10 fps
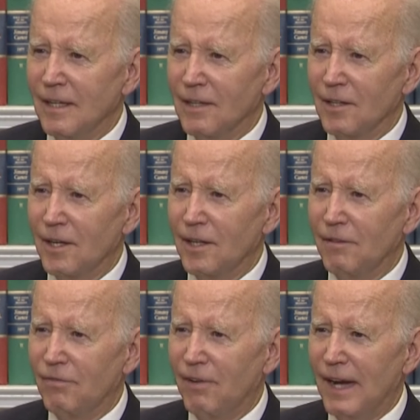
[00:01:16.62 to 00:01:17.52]
in light of
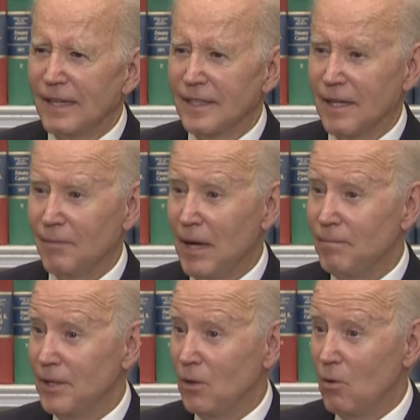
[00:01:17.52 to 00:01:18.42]
the fact, and I'm
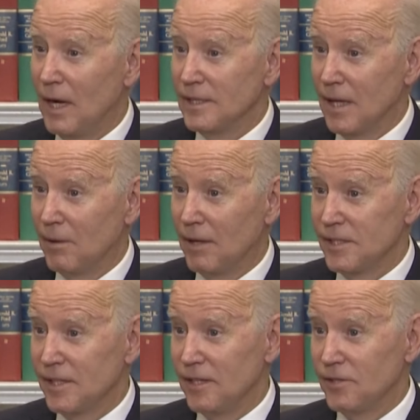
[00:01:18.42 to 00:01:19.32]
not being a wise guy when I
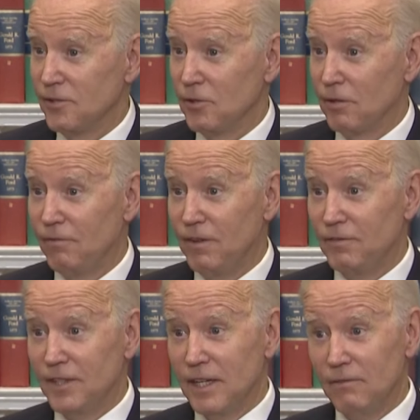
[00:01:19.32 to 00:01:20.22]
say this, it took
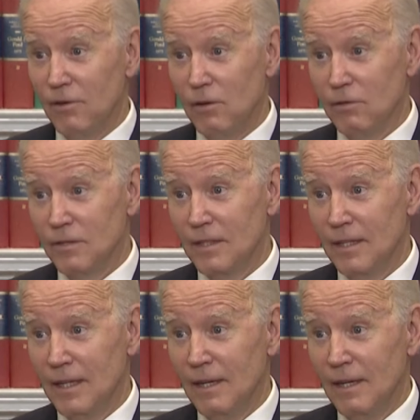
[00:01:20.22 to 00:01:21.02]
15 votes